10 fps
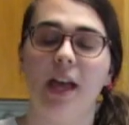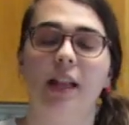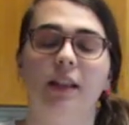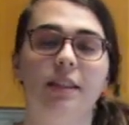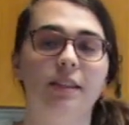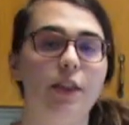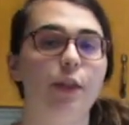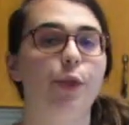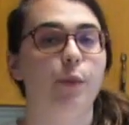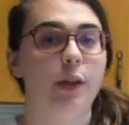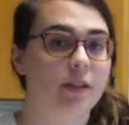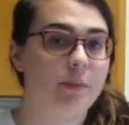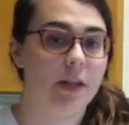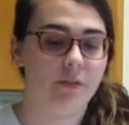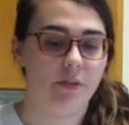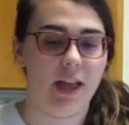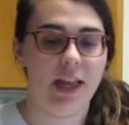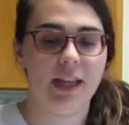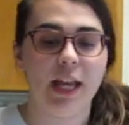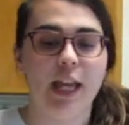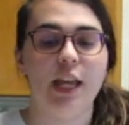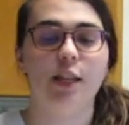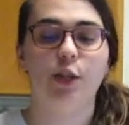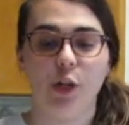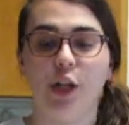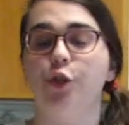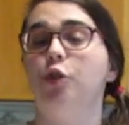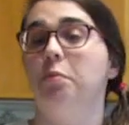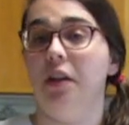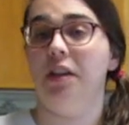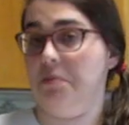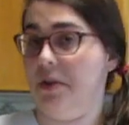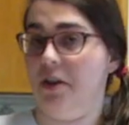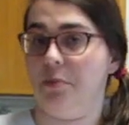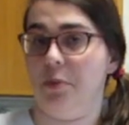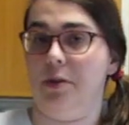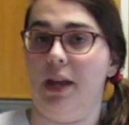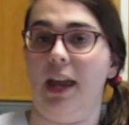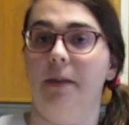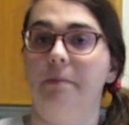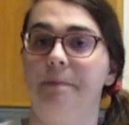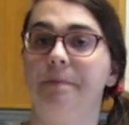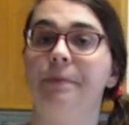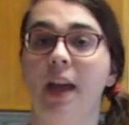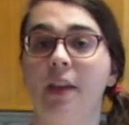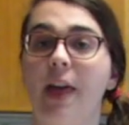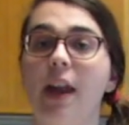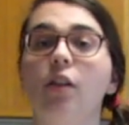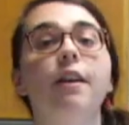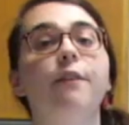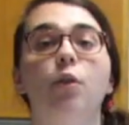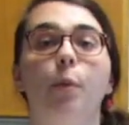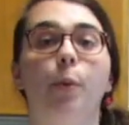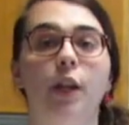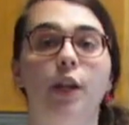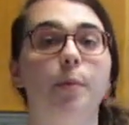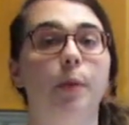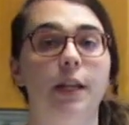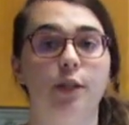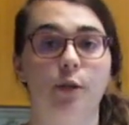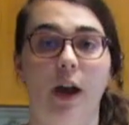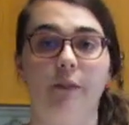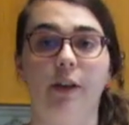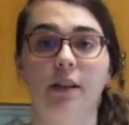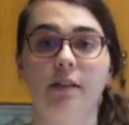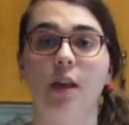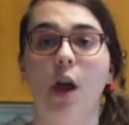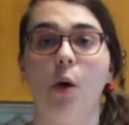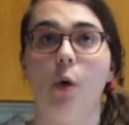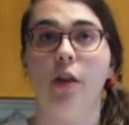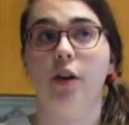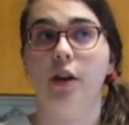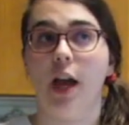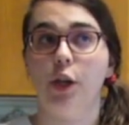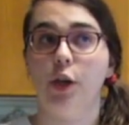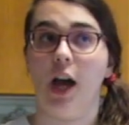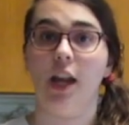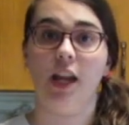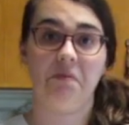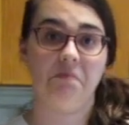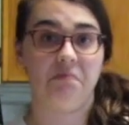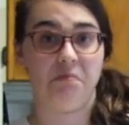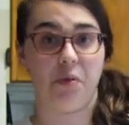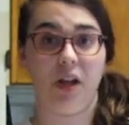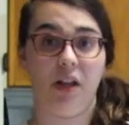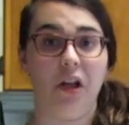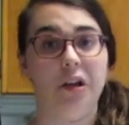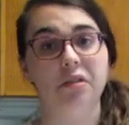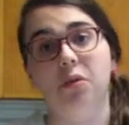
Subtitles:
let's say that the real speed of light is 300 million meters per second. That'll give you a pretty good place to reference whether or not you got it pretty close